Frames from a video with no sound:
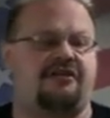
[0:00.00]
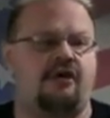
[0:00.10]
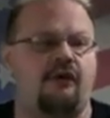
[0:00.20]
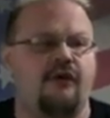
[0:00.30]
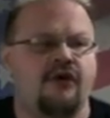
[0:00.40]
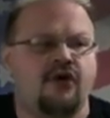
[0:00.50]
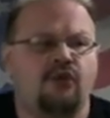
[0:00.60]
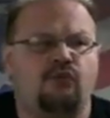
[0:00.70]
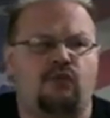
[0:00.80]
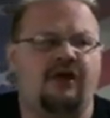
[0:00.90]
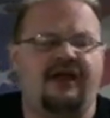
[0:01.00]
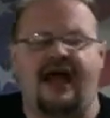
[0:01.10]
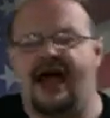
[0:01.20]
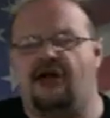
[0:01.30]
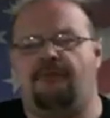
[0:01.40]
So really,
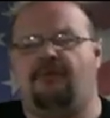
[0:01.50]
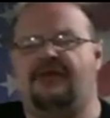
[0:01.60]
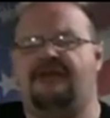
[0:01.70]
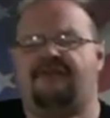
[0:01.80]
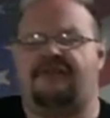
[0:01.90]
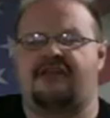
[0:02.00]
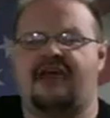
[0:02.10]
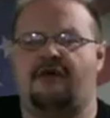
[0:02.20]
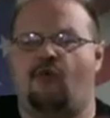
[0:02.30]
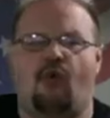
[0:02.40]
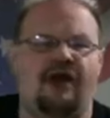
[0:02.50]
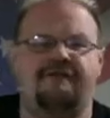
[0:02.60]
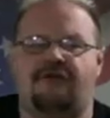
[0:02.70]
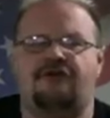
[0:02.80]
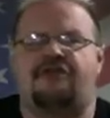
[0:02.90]
I don't believe it's a
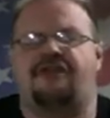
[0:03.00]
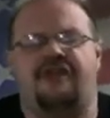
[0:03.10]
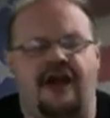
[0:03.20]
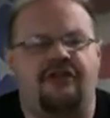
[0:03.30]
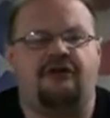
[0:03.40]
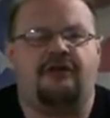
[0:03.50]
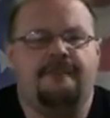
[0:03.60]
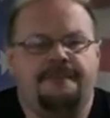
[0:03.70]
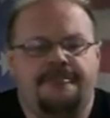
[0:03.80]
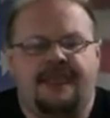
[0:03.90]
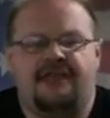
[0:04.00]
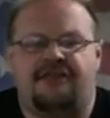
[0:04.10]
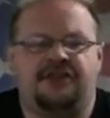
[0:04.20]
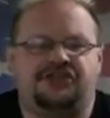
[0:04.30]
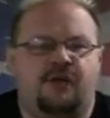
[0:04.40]
one versus the other
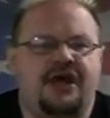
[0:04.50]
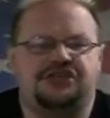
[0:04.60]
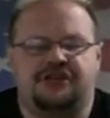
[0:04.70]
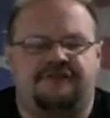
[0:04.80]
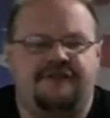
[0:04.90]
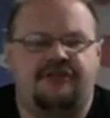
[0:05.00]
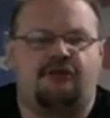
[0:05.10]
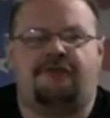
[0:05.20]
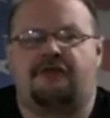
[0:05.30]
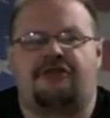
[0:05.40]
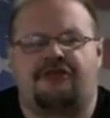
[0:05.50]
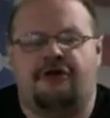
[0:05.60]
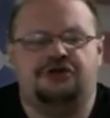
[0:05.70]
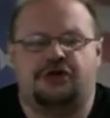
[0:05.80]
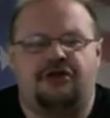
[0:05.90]
situation of fiscal versus
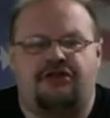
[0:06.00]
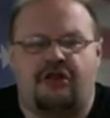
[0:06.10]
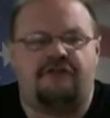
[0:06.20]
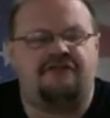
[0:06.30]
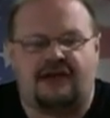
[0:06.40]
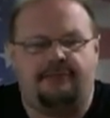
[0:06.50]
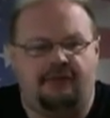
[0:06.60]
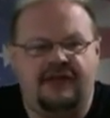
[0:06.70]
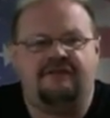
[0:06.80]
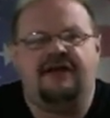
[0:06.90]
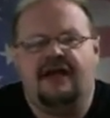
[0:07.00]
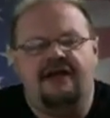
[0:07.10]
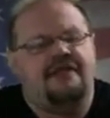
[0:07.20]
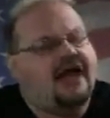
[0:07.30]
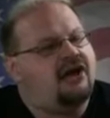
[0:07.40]
social conservatives. I believe
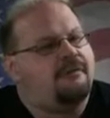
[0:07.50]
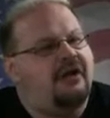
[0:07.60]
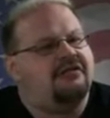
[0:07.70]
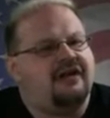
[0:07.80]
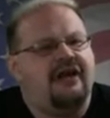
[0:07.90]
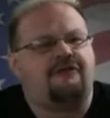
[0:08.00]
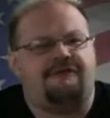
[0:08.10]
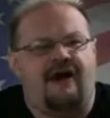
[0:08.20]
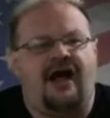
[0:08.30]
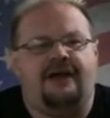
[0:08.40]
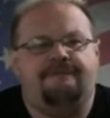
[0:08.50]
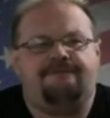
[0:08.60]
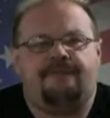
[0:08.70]
they intermingle together fine.